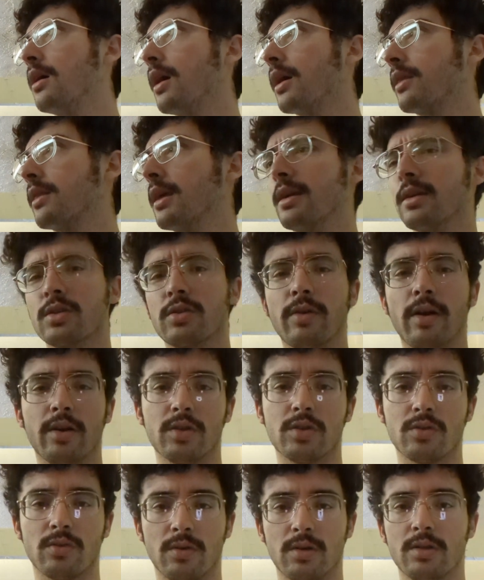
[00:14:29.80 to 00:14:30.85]
I think it's Crown of
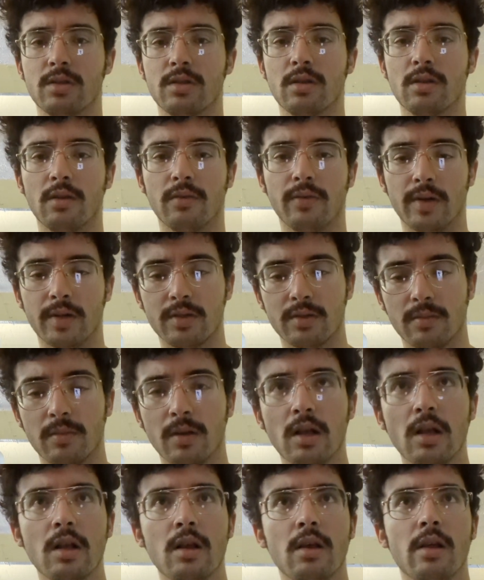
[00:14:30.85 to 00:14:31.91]
Swords. He fights him.
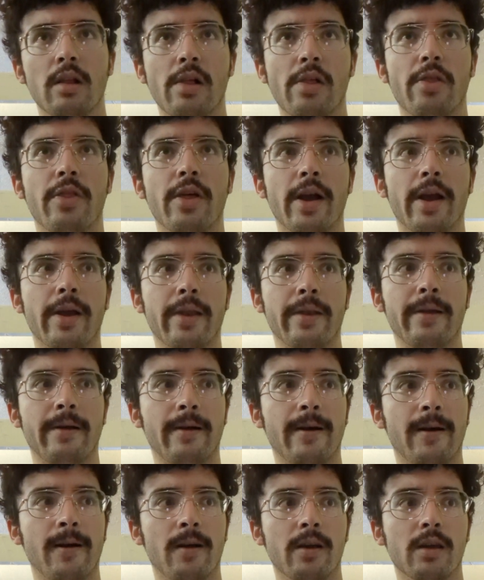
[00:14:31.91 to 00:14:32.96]
Then
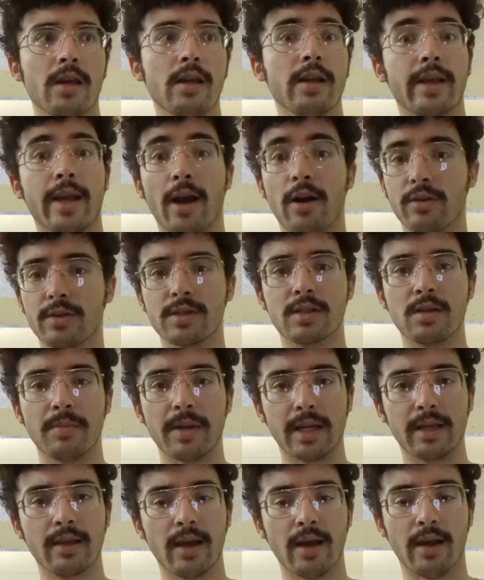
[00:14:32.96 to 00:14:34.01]
he encounters him
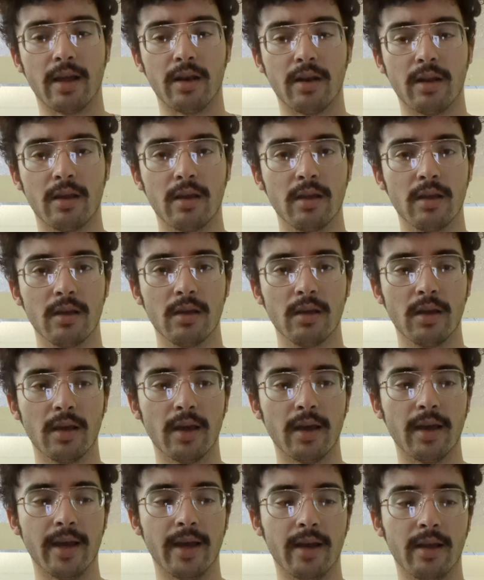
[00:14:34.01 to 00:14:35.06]
again,
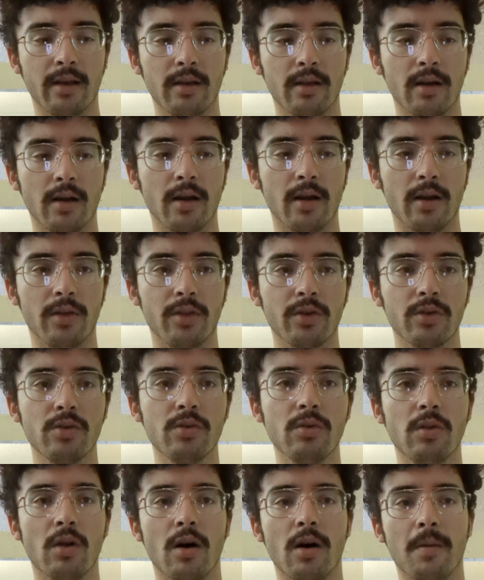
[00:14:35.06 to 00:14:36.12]
and the
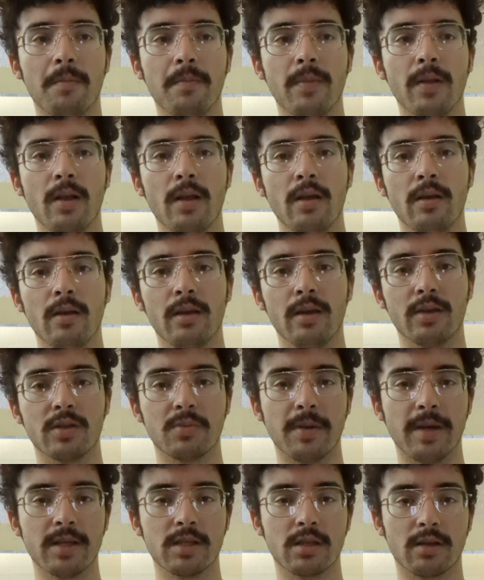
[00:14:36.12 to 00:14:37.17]
Ghulam is
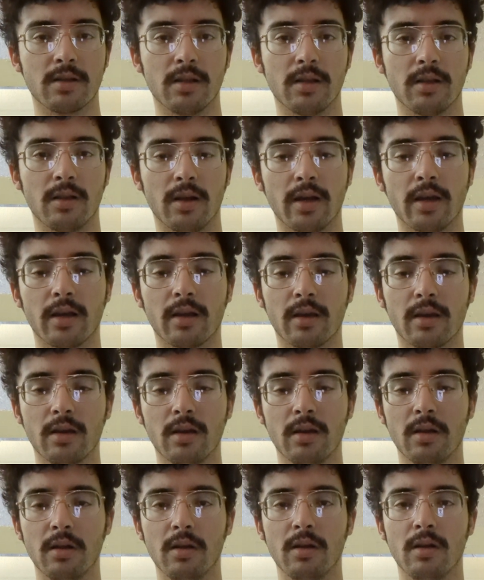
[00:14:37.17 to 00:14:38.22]
basically like,
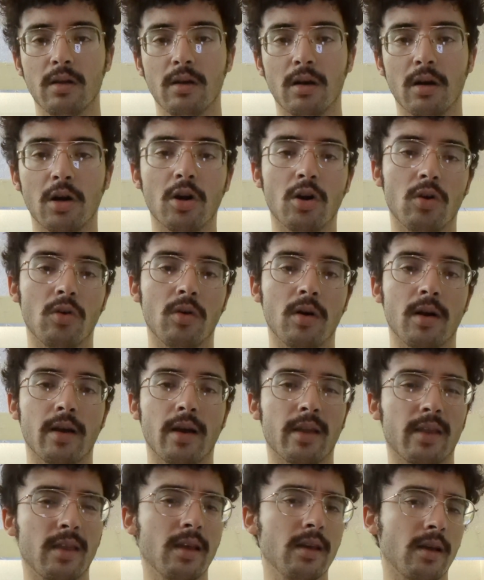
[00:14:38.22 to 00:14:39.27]
"Oh,
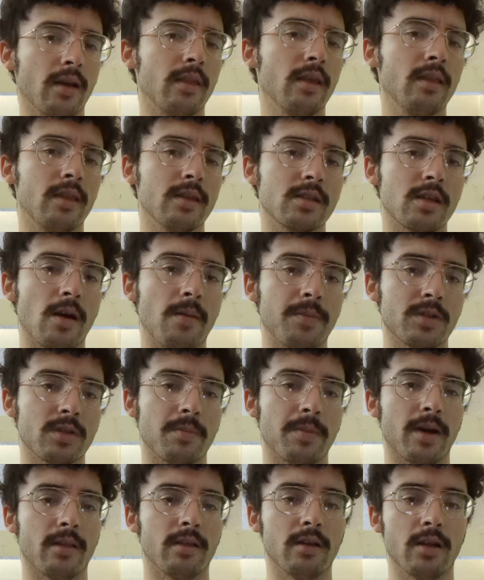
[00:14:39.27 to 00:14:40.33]
I think this happens in
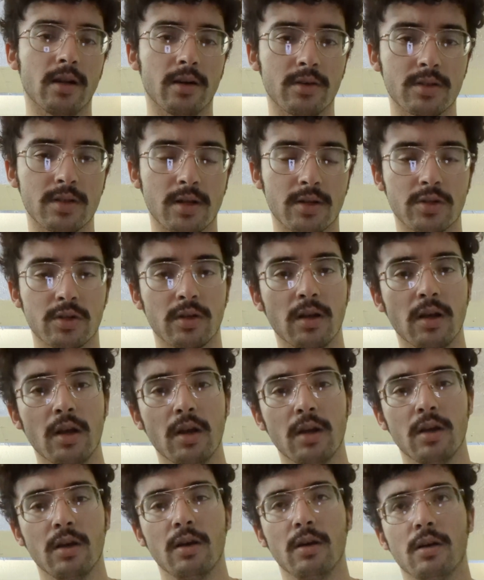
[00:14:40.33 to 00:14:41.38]
Path of Daggers, actually."
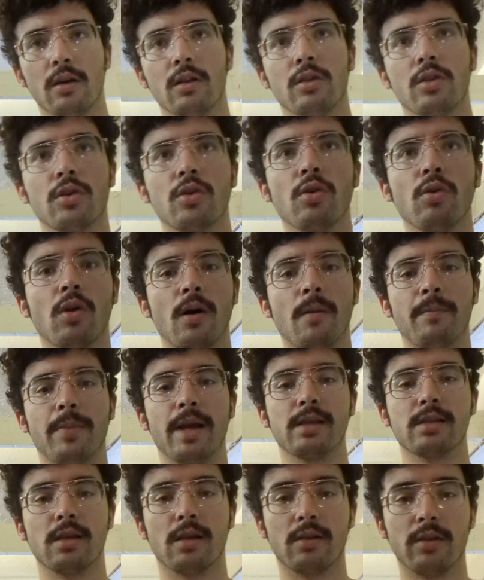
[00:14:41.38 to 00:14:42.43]
The Ghulam
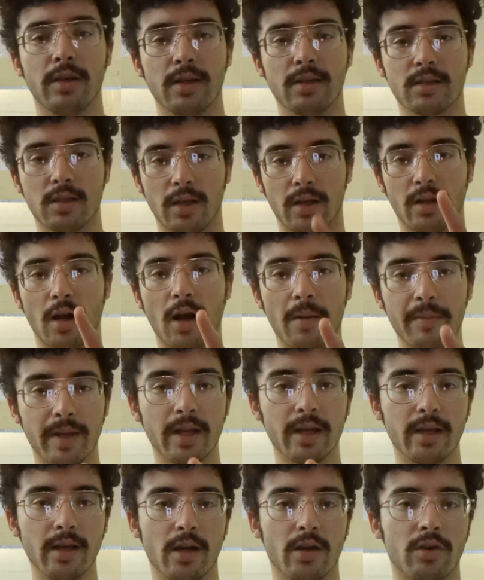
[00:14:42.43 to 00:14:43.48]
basically is like, "I'm
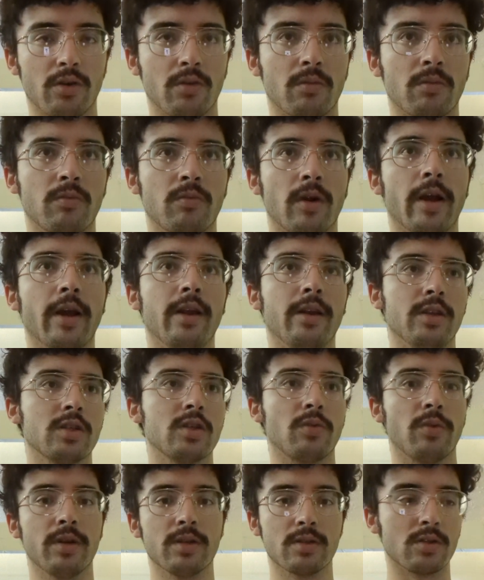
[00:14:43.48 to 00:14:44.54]
gonna get you," right? And he
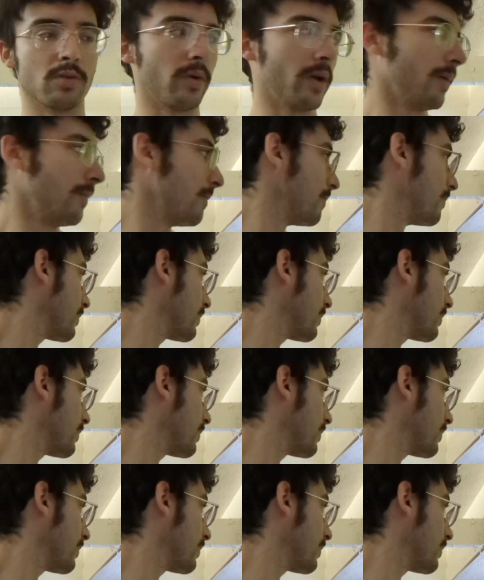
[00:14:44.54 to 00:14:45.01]
squeezes away.